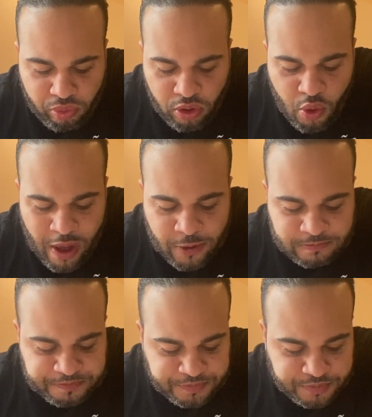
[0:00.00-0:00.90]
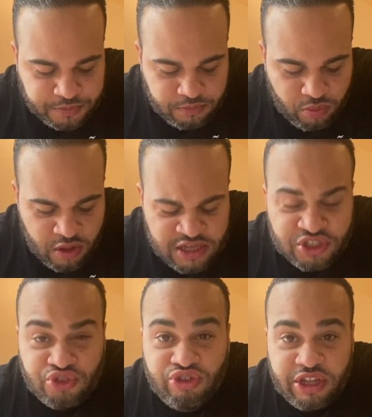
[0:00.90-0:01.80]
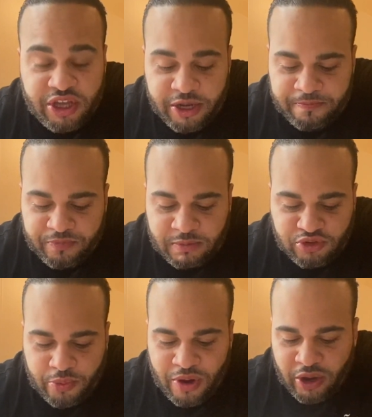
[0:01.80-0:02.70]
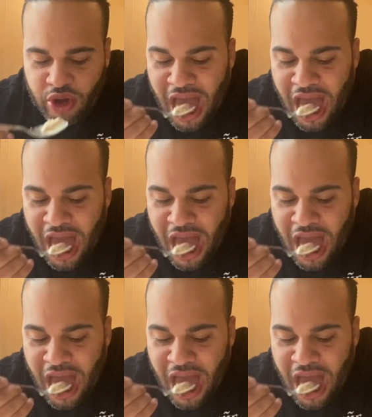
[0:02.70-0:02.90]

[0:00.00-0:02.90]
Wow, this is really good. I'm so proud.